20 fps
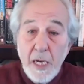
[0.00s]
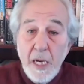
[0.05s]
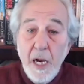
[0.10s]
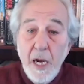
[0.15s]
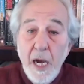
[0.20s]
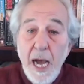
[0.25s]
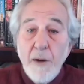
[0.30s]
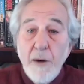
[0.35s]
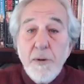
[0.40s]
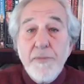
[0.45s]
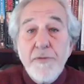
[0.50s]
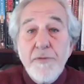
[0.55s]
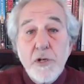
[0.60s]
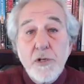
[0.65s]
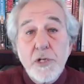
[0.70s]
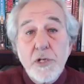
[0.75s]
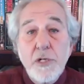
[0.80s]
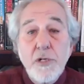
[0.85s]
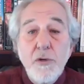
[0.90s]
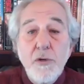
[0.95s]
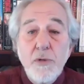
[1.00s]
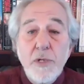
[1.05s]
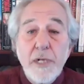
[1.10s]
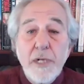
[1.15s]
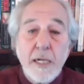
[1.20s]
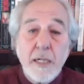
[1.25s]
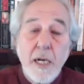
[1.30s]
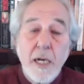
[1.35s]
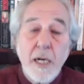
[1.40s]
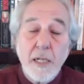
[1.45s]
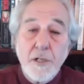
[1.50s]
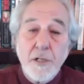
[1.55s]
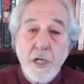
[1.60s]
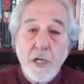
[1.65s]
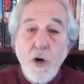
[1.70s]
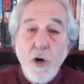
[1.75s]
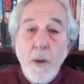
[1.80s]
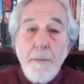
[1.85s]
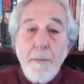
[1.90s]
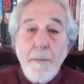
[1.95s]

However, there's a new technology called